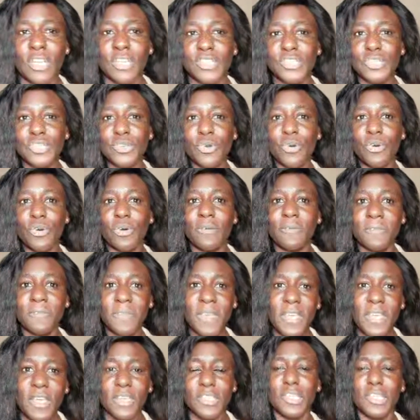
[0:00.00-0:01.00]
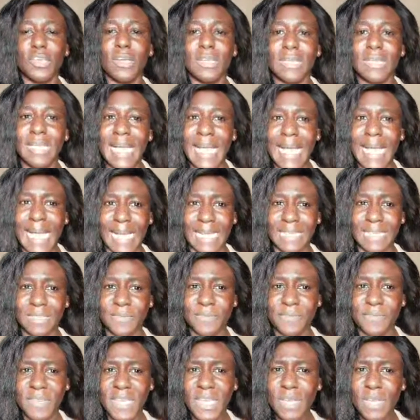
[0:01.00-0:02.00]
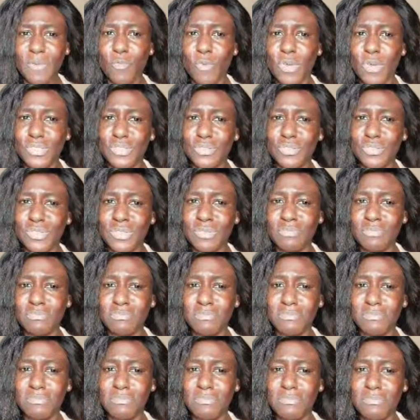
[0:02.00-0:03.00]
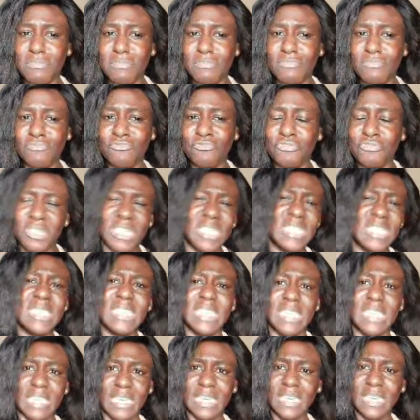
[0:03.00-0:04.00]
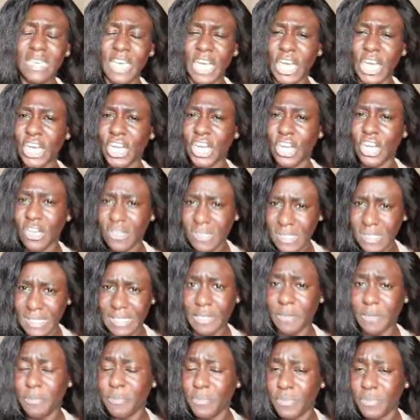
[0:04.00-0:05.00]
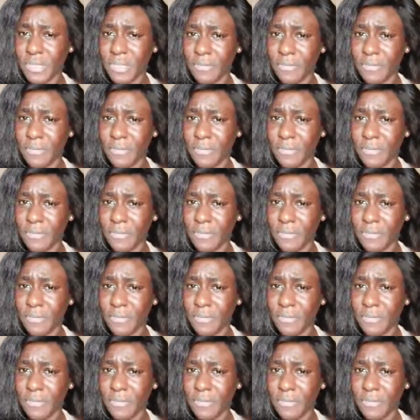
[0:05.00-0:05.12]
So V, on the other hand, V wasn't really a gossip.